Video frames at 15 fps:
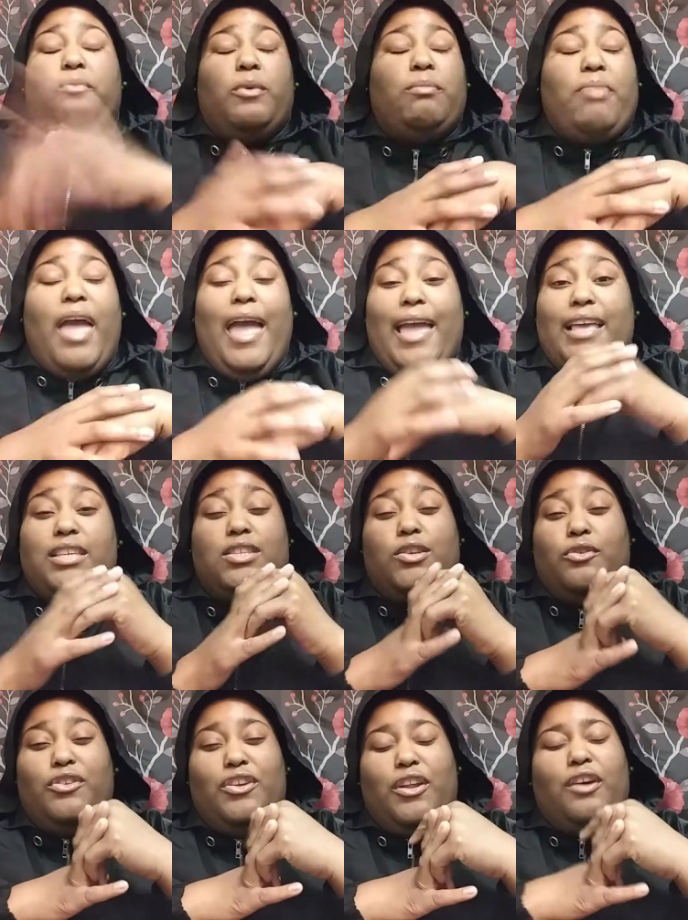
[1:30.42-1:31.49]
would pass.
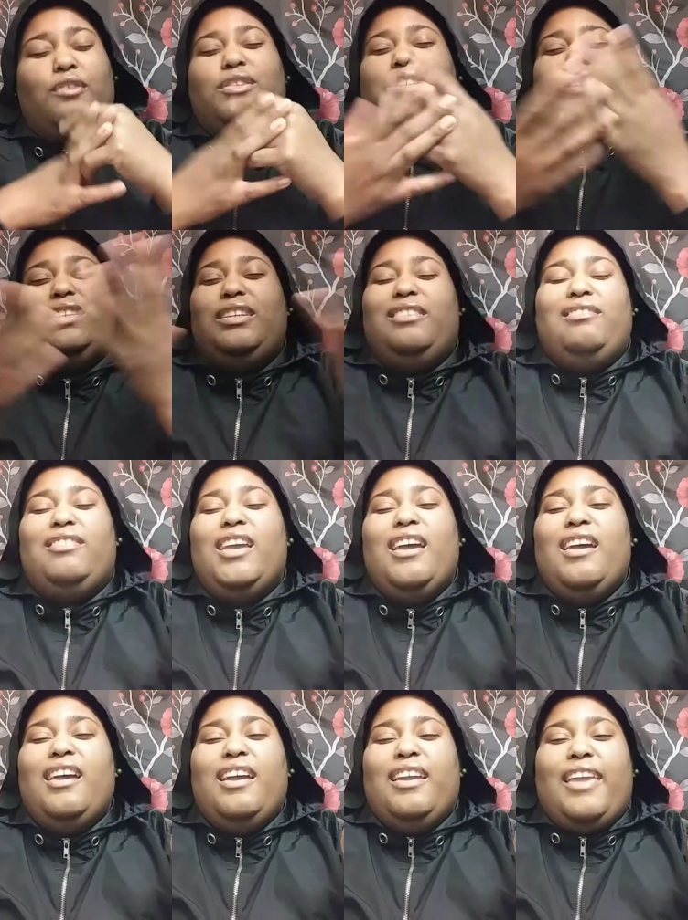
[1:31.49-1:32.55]
So you know, she
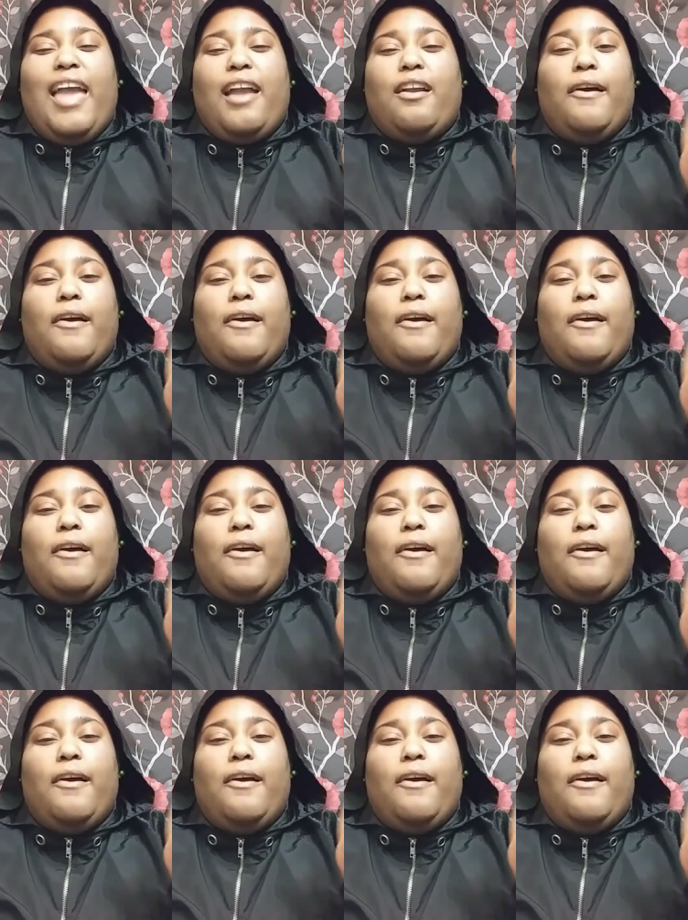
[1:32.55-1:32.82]
got